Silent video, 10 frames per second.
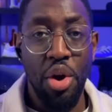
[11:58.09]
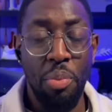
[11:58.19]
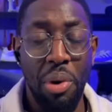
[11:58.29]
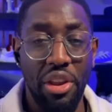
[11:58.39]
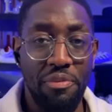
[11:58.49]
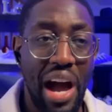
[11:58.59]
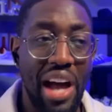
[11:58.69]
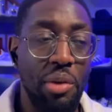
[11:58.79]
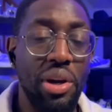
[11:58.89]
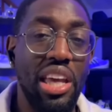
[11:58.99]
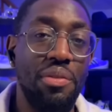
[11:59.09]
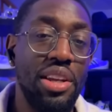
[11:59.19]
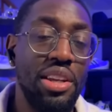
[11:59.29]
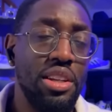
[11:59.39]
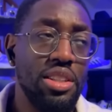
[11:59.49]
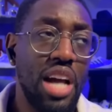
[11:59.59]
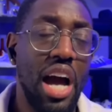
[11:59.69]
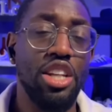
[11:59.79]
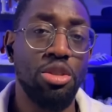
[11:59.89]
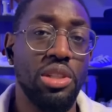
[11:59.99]
But the fact that we're giving Tyler
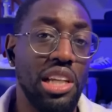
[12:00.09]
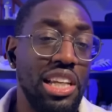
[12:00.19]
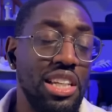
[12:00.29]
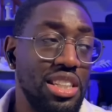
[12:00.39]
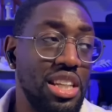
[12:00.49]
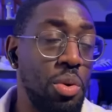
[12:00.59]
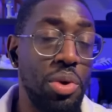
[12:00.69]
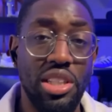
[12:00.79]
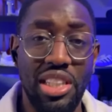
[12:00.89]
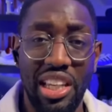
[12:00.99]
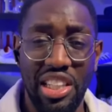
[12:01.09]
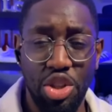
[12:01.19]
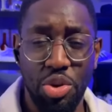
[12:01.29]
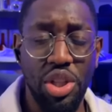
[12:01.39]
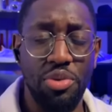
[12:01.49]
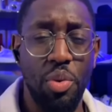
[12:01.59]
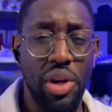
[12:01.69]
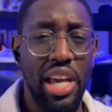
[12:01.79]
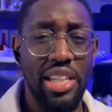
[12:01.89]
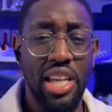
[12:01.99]
so leniency when we're seeing the situation for what it
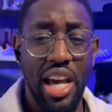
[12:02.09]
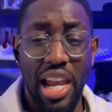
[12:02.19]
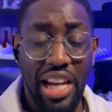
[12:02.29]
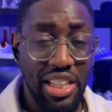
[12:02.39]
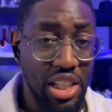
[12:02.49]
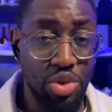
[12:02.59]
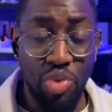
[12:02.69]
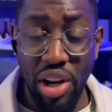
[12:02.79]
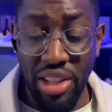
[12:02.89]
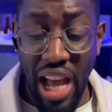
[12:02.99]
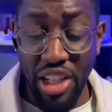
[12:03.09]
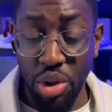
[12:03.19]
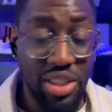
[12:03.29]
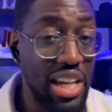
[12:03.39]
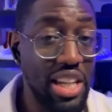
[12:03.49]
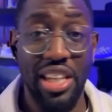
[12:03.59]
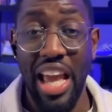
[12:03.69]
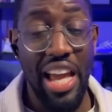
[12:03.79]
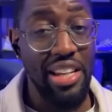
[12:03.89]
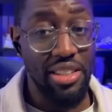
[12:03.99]
is, like she said, she'd rather die. She's gonna stay there to the
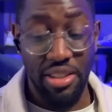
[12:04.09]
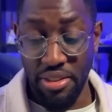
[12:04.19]
end.